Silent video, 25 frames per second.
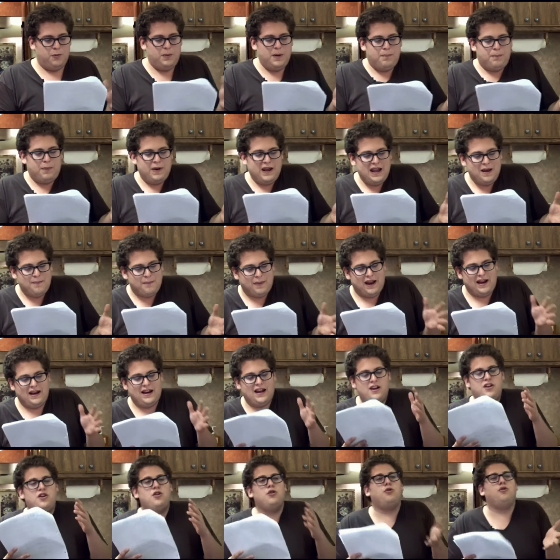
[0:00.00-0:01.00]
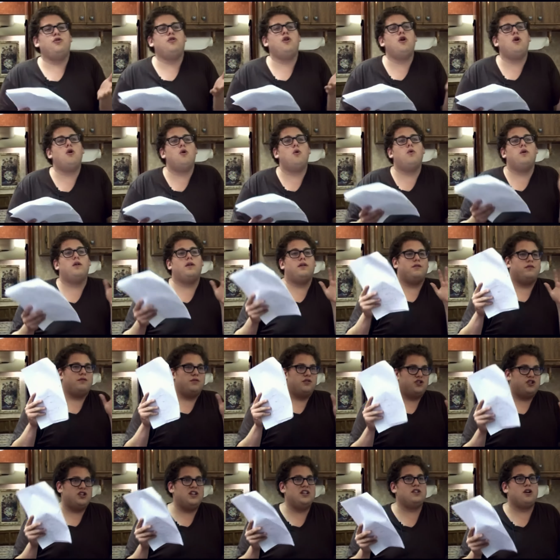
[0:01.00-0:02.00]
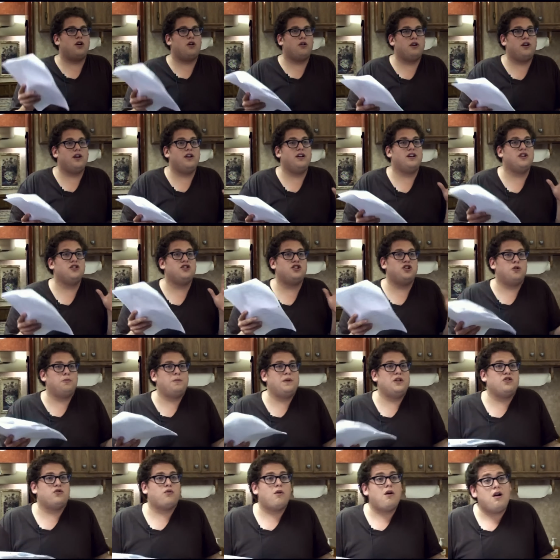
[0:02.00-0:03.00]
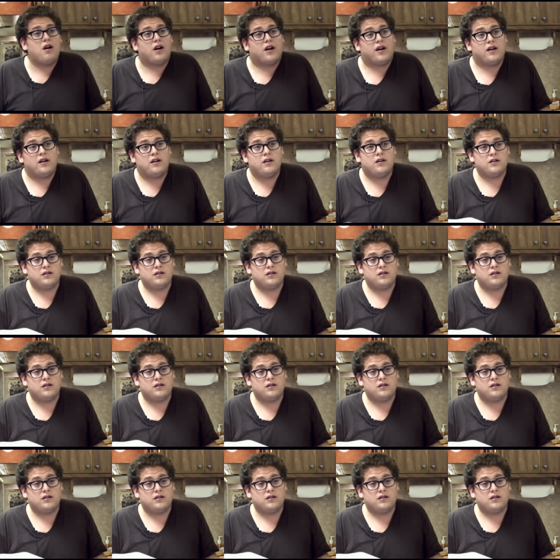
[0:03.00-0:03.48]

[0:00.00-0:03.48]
It'll be pimp, and then you'll know she's all good because she'll be drunk.